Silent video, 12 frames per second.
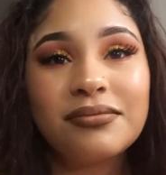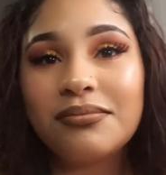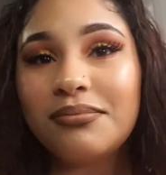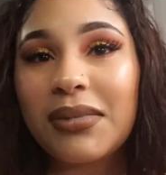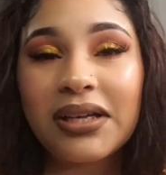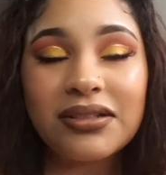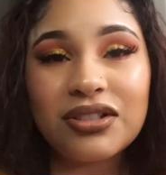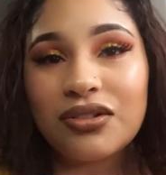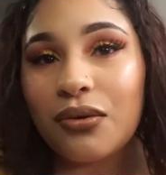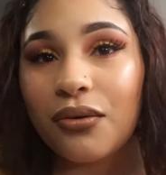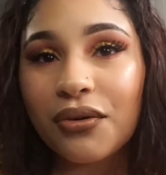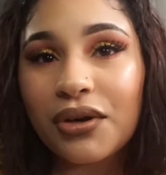my
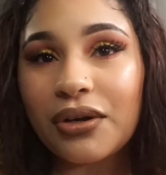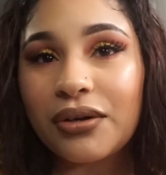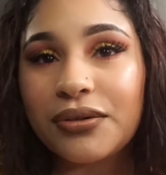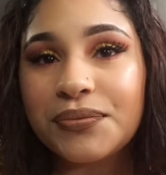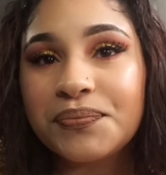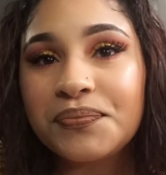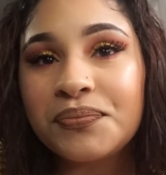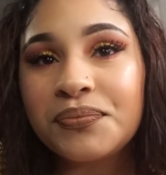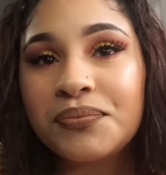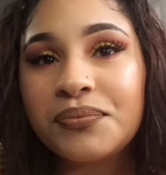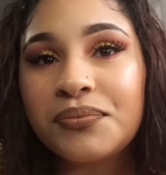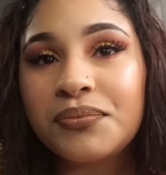tutorial.
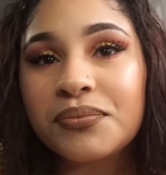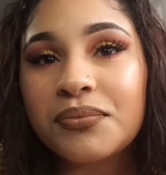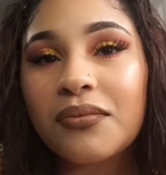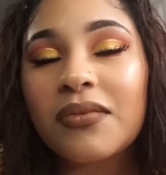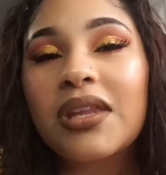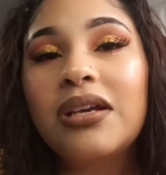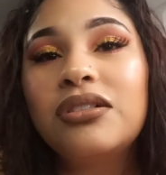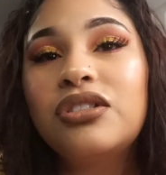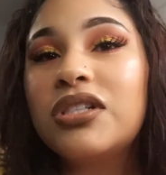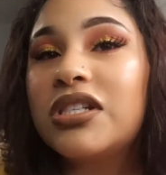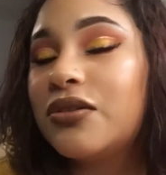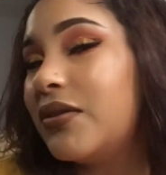
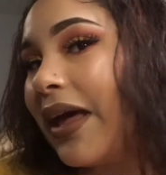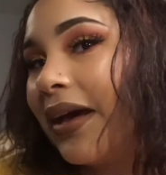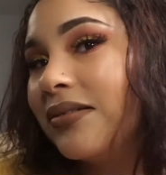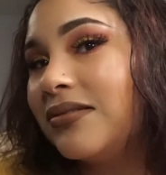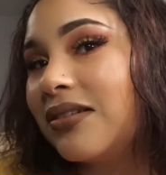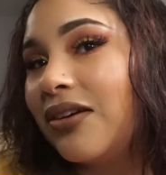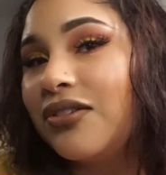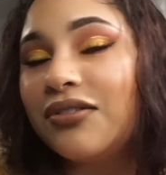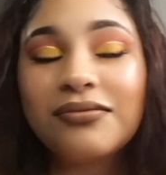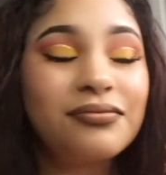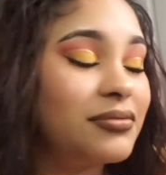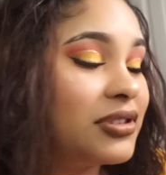Just do that.
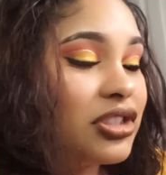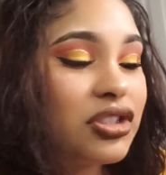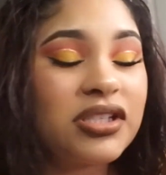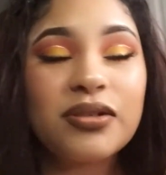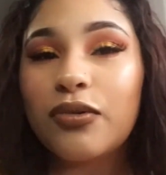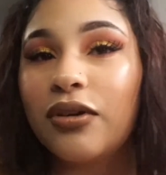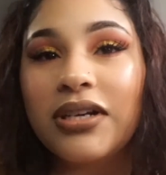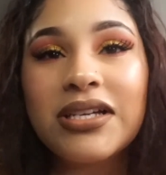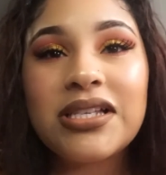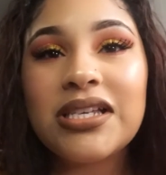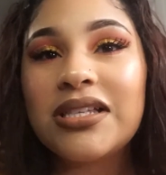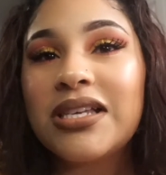It's just real
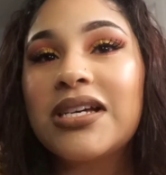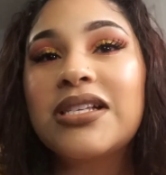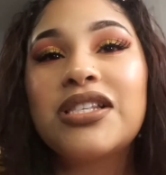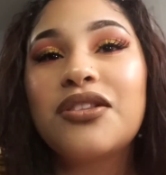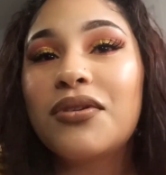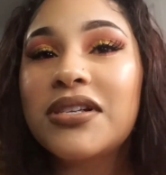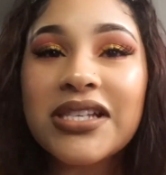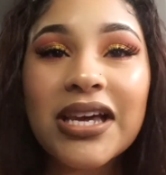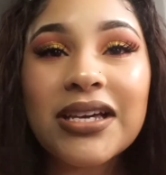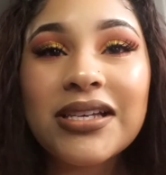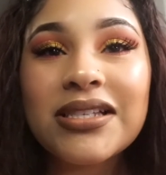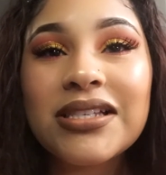easy, it takes 3
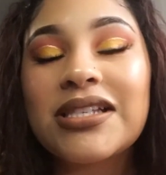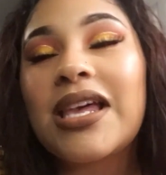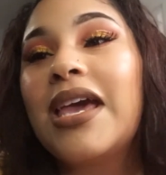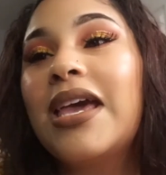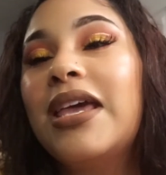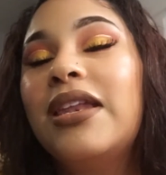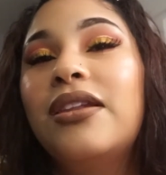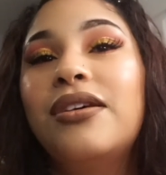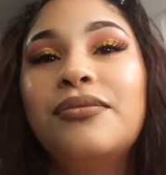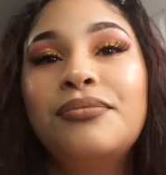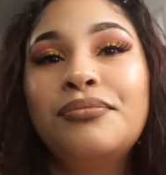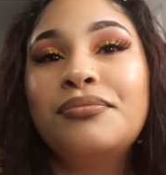seconds, and
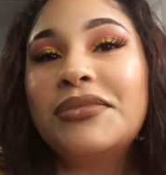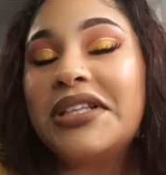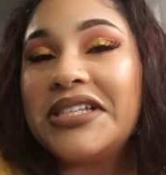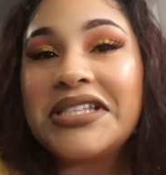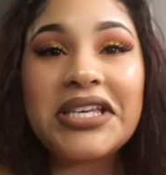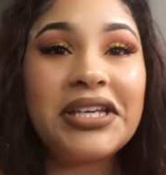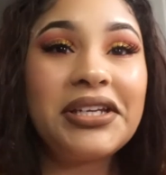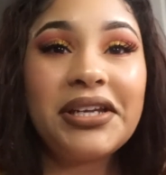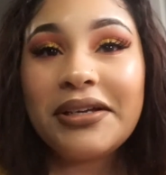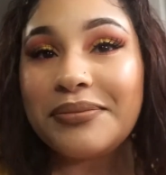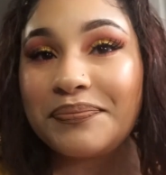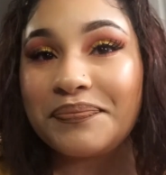let's get it
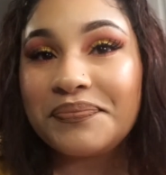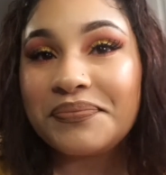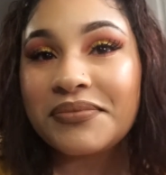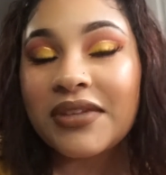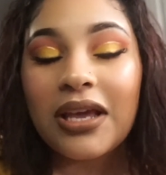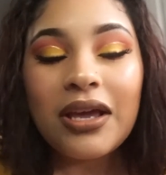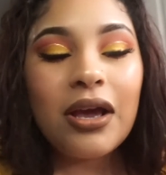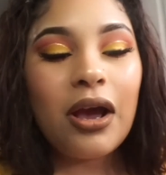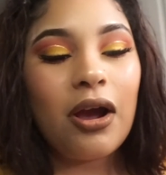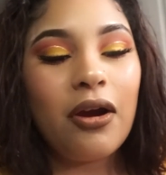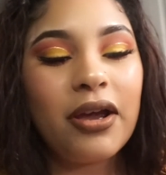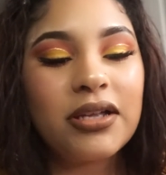done.
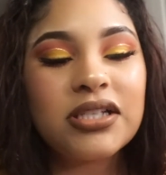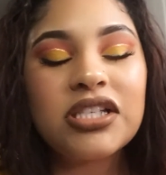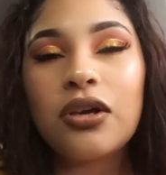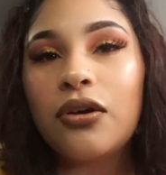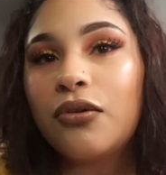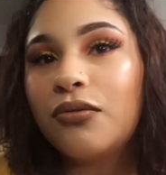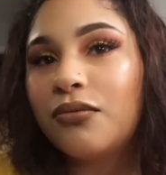Alright, so